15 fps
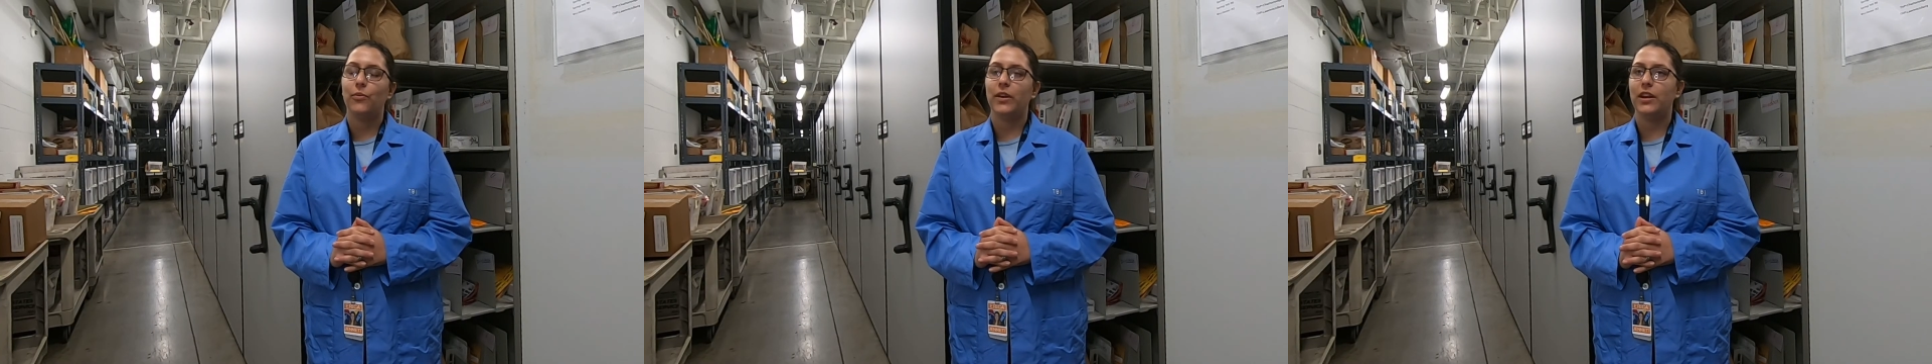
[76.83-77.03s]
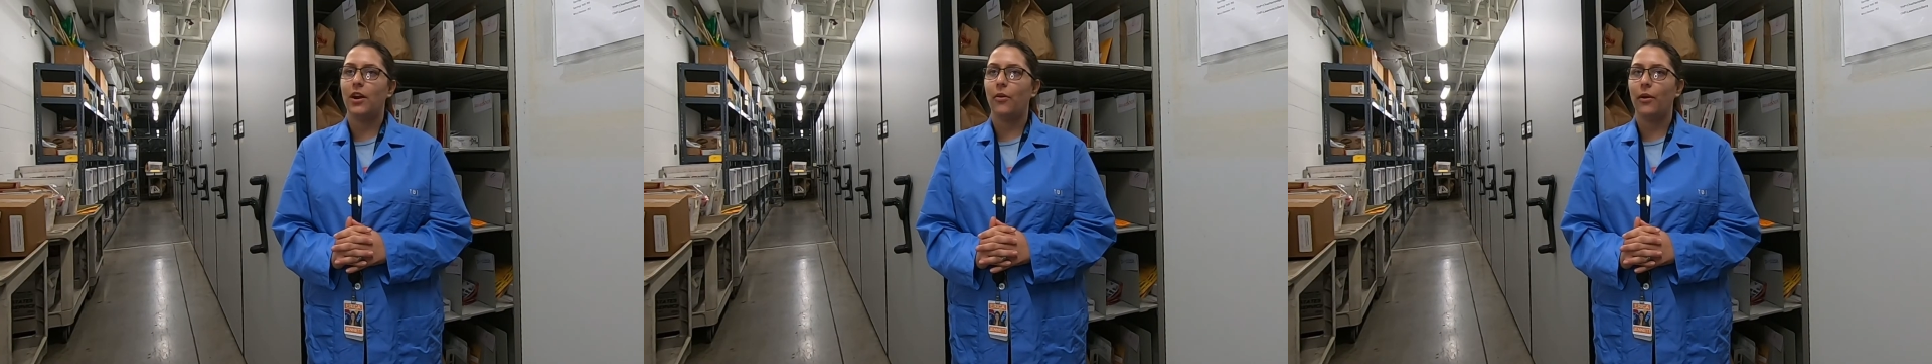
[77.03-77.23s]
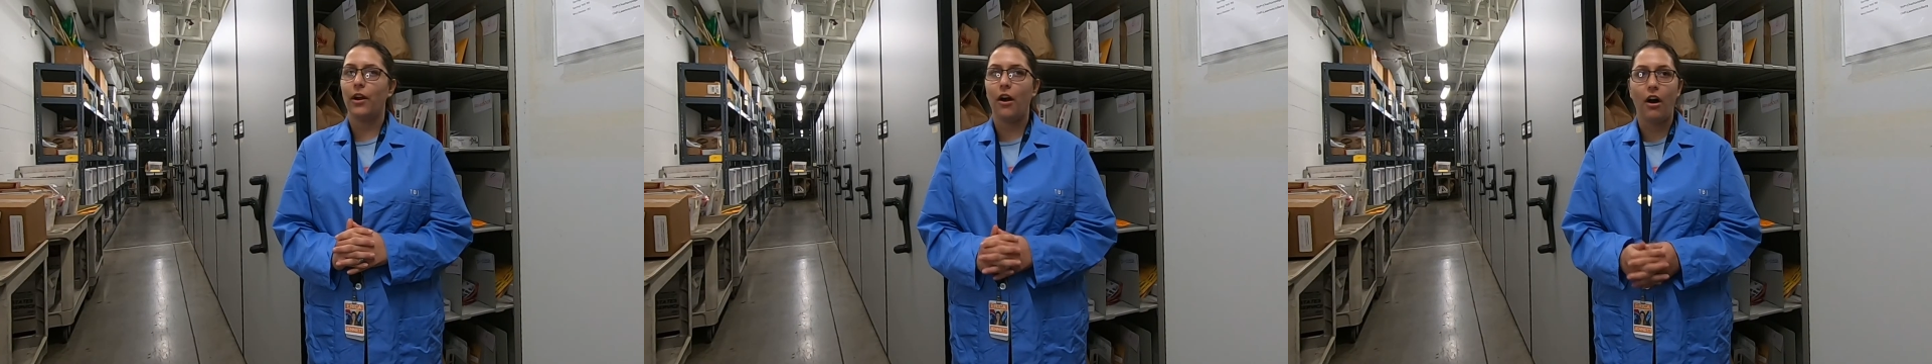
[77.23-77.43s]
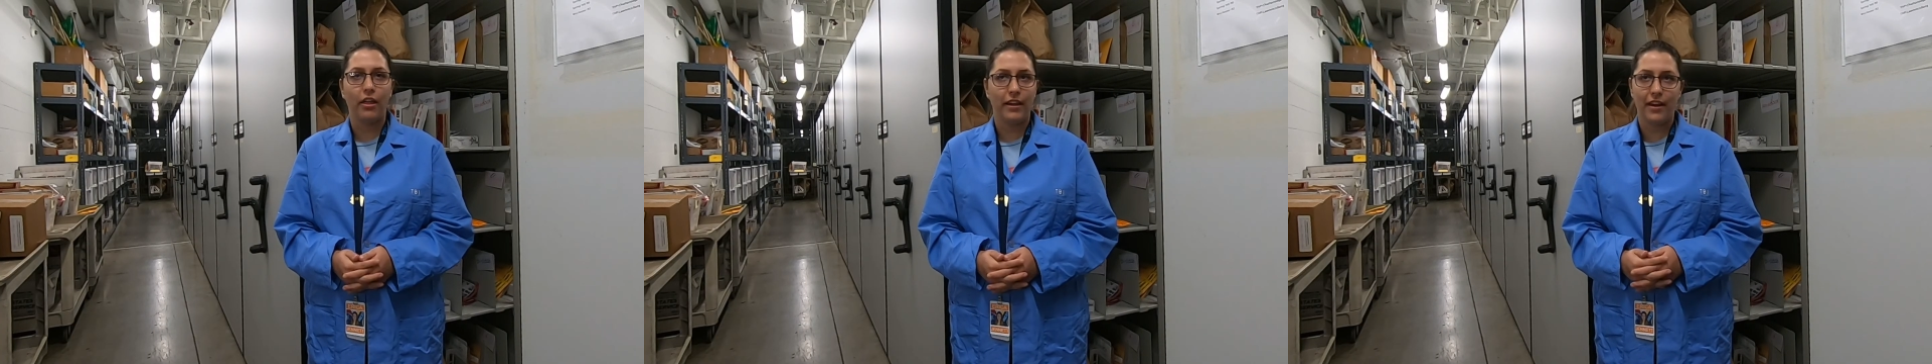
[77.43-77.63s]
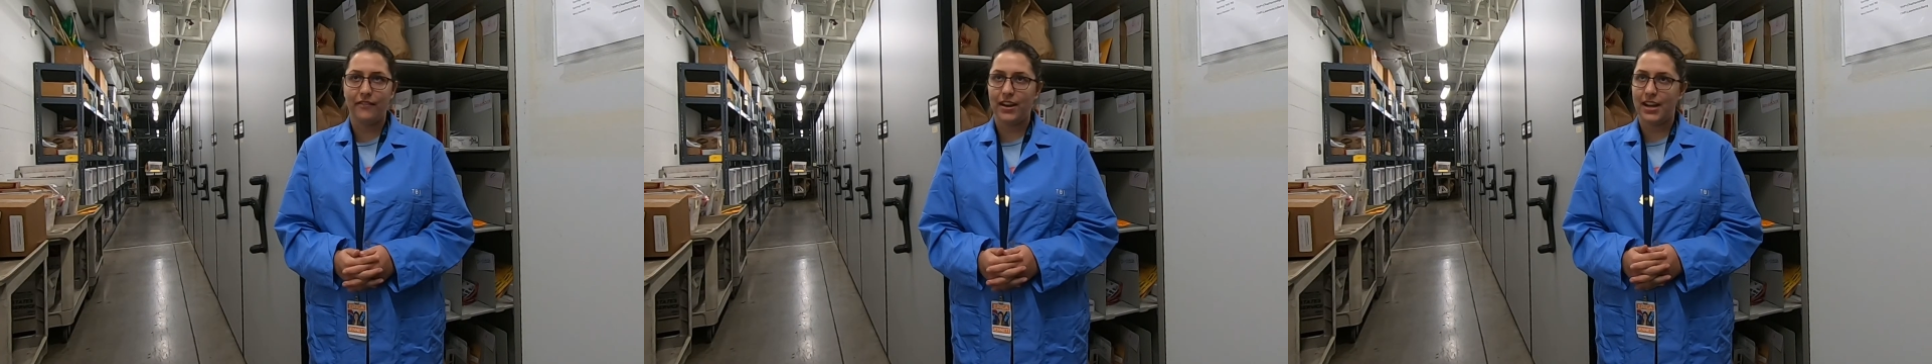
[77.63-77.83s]
We know where
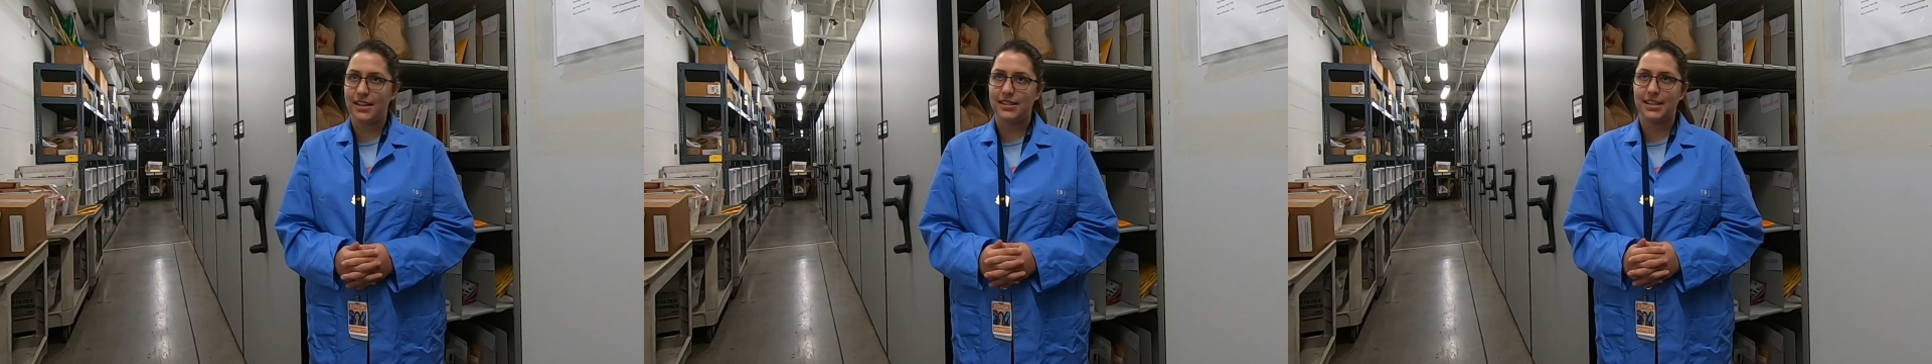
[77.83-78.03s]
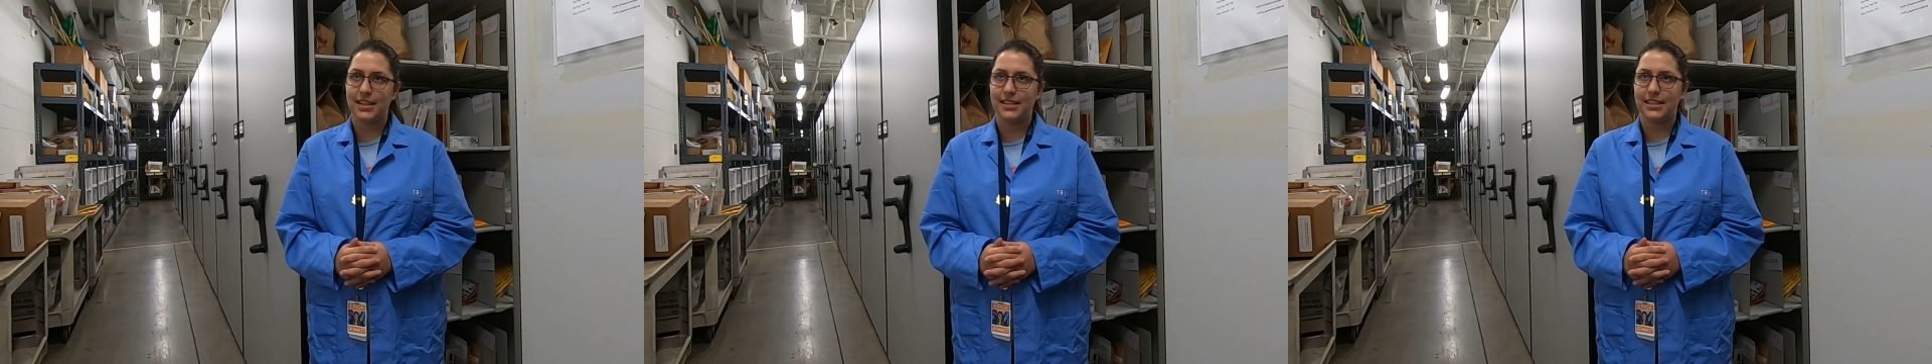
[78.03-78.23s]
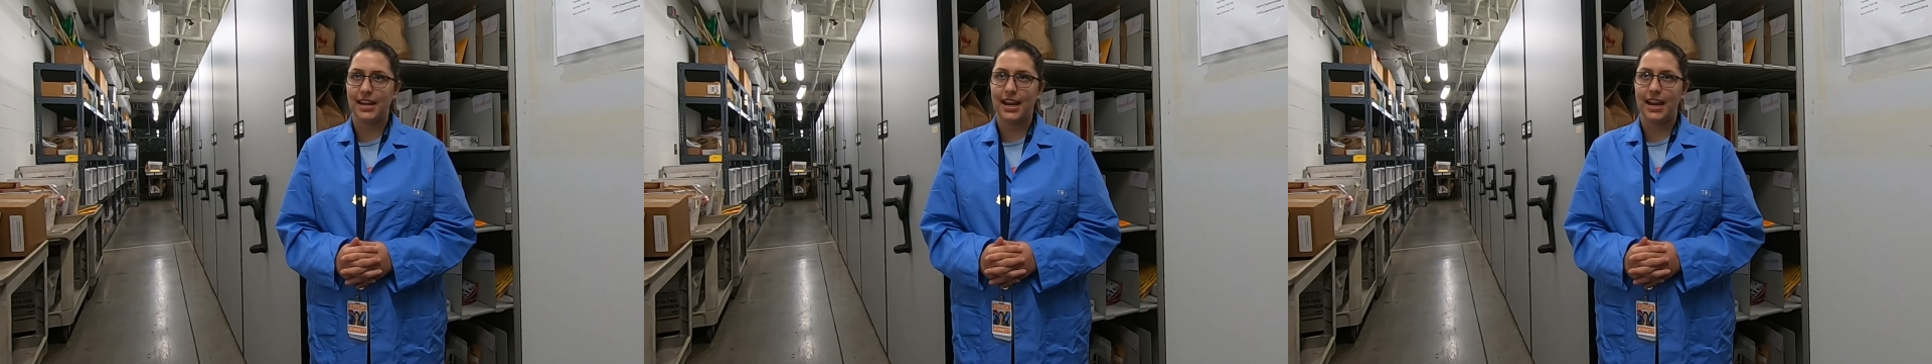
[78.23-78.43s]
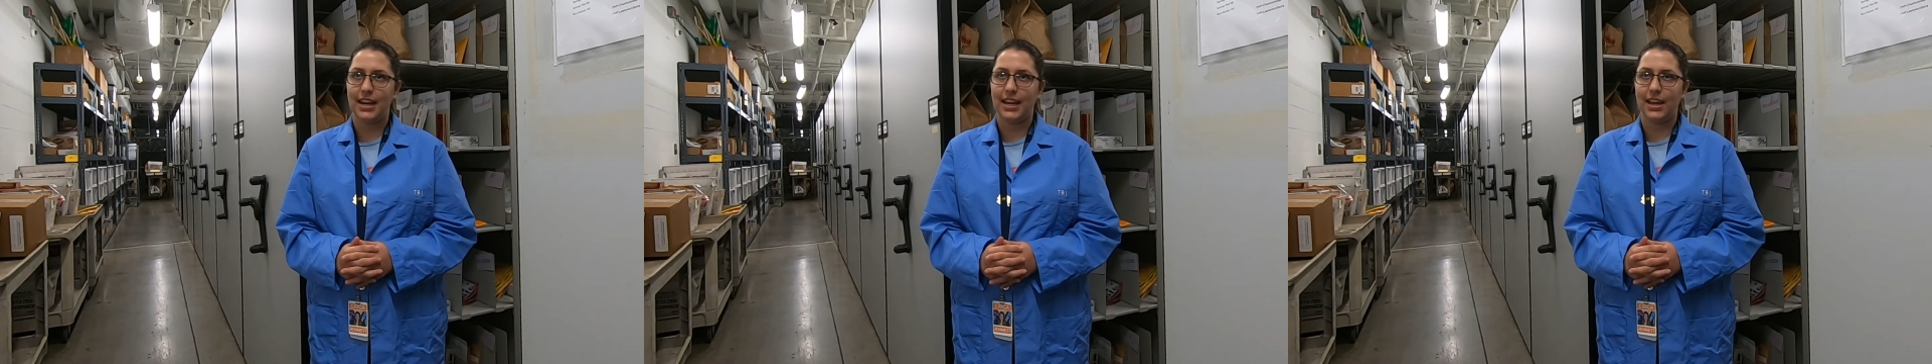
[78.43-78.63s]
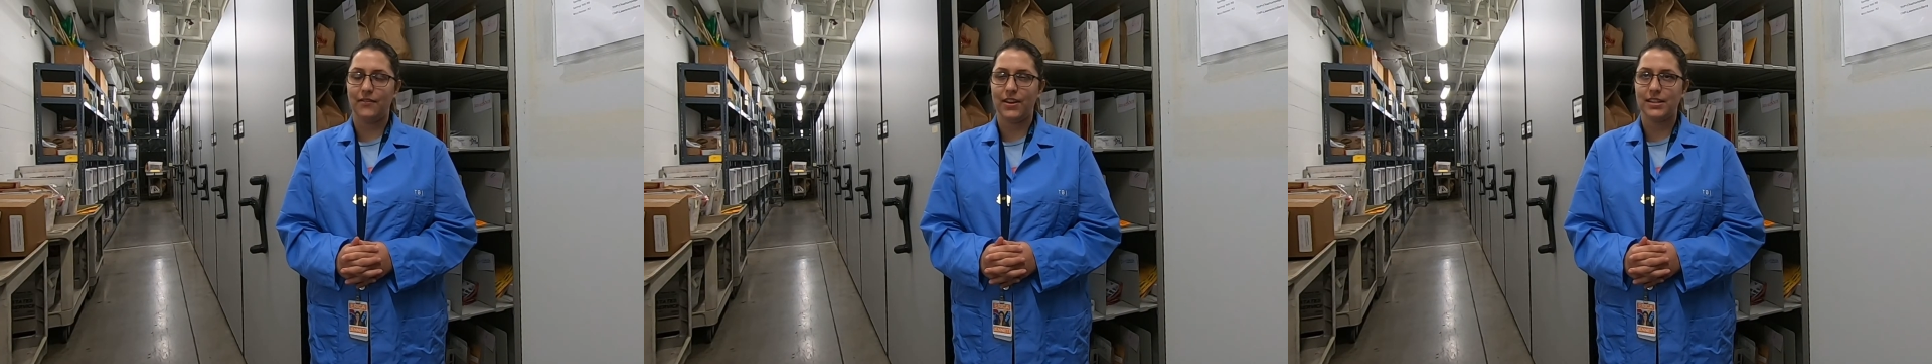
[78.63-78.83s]
all the evidence is at
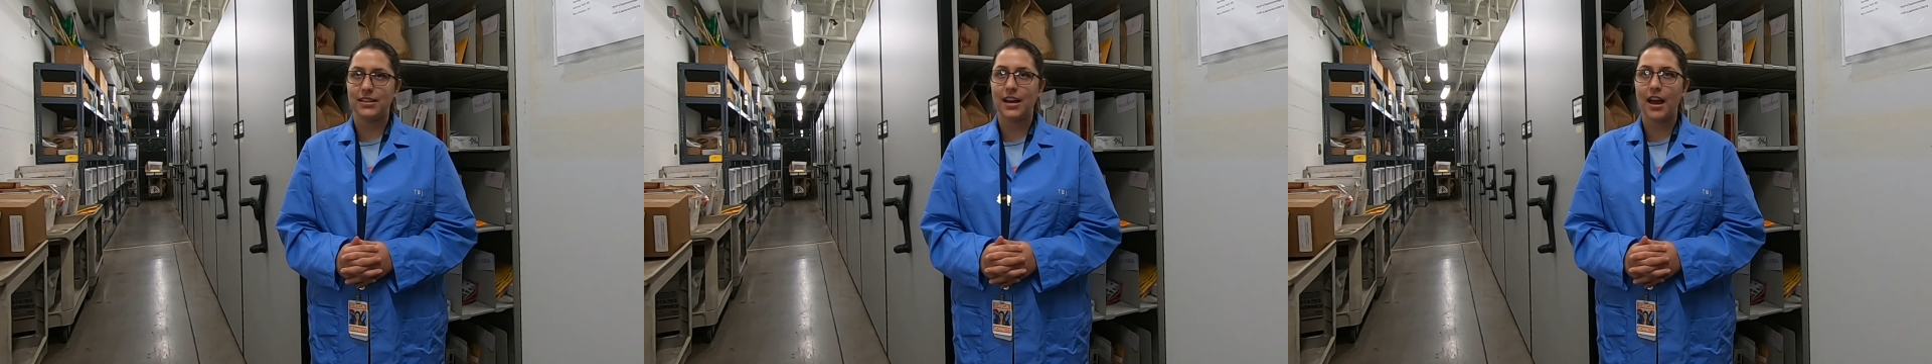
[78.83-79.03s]
any given